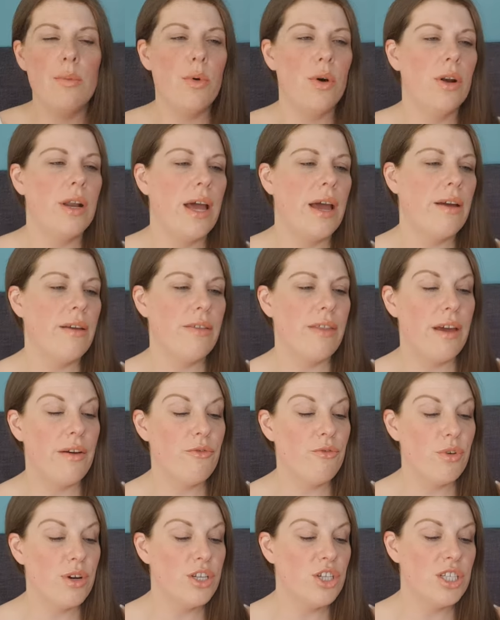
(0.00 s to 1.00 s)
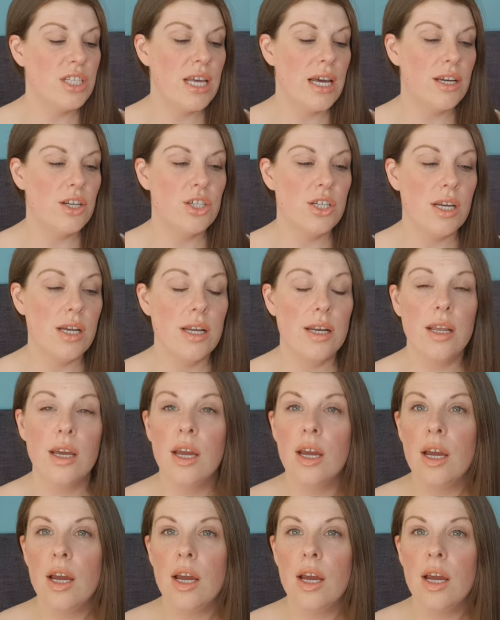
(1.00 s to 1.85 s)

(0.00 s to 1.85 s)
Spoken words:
one out of their fridge section.